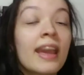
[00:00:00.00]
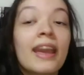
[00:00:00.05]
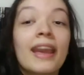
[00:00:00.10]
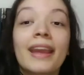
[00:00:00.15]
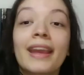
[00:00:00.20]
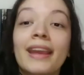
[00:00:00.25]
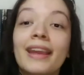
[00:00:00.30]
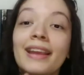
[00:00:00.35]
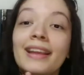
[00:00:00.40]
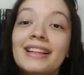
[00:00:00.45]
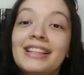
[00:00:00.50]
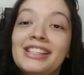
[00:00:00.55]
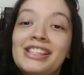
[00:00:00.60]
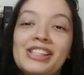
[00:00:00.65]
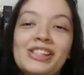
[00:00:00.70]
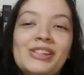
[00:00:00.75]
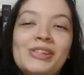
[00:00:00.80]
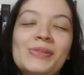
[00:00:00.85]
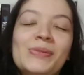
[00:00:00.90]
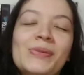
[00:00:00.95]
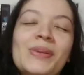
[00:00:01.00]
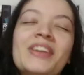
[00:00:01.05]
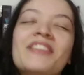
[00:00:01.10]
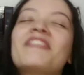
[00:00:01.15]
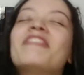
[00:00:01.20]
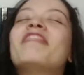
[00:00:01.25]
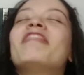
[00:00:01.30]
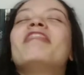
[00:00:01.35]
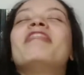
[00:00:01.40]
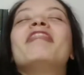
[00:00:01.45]
And she's doing
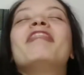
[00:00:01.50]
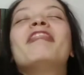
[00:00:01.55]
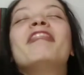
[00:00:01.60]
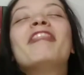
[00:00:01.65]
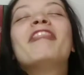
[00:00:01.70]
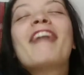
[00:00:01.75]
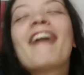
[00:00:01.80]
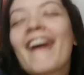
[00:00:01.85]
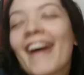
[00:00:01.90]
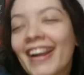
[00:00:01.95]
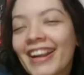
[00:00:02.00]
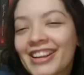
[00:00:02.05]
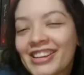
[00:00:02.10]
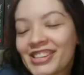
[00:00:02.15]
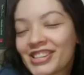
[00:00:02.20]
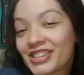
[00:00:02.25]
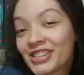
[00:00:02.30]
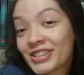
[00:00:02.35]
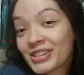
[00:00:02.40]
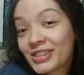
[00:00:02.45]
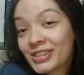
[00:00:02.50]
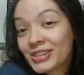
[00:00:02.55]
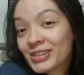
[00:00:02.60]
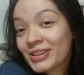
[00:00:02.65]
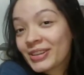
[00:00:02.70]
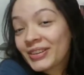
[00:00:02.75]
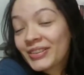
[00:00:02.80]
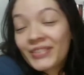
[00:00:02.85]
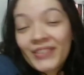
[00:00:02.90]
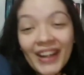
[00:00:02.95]
fine. She's
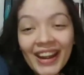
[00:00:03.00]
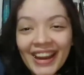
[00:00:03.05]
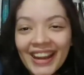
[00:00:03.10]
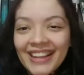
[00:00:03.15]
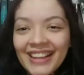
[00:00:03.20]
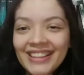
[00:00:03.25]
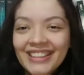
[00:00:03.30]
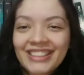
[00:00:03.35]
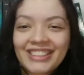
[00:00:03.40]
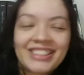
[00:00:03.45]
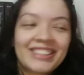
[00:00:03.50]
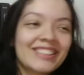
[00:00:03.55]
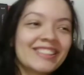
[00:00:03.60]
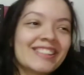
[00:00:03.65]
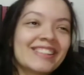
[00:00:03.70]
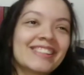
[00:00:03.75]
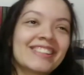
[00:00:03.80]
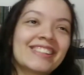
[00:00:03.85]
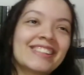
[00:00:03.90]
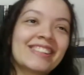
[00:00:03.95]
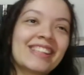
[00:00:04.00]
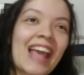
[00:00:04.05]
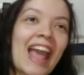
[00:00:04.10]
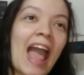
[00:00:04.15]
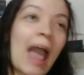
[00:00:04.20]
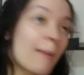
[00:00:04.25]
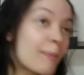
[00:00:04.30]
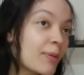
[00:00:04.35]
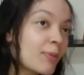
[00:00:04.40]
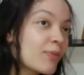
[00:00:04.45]
great. She's
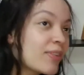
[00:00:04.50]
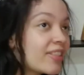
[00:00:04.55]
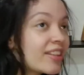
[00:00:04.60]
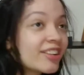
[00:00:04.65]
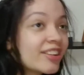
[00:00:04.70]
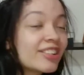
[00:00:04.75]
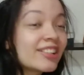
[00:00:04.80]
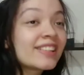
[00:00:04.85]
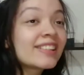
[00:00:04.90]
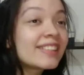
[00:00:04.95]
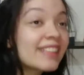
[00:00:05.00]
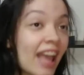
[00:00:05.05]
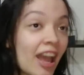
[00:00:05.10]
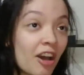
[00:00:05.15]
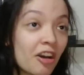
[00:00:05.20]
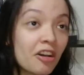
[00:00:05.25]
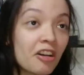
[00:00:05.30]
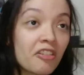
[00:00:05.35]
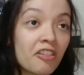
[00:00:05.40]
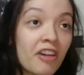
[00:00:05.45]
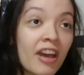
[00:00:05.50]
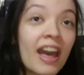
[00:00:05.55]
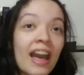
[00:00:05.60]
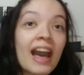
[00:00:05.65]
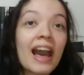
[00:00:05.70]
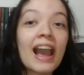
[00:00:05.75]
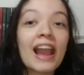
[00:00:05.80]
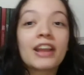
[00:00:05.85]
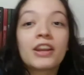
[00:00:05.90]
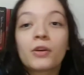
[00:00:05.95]
happy with herself.
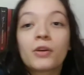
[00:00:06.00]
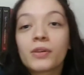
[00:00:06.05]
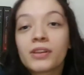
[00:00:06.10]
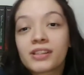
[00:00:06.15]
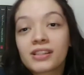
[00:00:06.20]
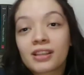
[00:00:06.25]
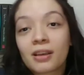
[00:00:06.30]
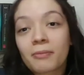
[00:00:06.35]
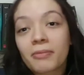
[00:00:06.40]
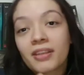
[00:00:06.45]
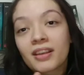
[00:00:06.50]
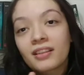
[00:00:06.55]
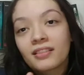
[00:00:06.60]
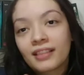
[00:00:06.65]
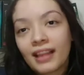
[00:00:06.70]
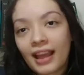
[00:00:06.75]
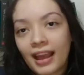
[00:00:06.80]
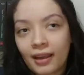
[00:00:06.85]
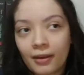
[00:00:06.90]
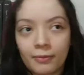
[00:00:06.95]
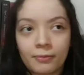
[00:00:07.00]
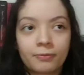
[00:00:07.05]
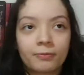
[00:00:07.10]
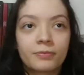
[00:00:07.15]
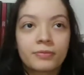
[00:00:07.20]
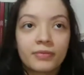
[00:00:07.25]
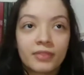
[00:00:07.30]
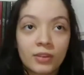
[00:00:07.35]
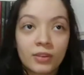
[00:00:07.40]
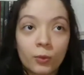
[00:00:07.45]
I know it's something that
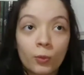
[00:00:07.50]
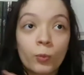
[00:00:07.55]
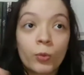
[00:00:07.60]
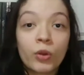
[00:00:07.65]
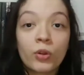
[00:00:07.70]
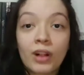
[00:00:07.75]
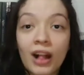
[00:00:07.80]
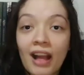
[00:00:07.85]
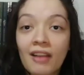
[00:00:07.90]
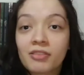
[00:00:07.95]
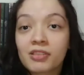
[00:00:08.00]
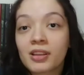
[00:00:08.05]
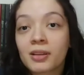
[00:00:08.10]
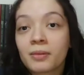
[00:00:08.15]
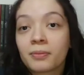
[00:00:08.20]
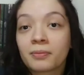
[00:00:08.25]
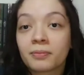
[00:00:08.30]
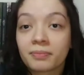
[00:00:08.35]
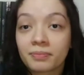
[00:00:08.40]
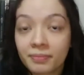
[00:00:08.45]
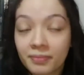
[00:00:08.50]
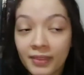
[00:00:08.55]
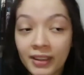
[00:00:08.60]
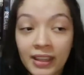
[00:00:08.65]
we will have some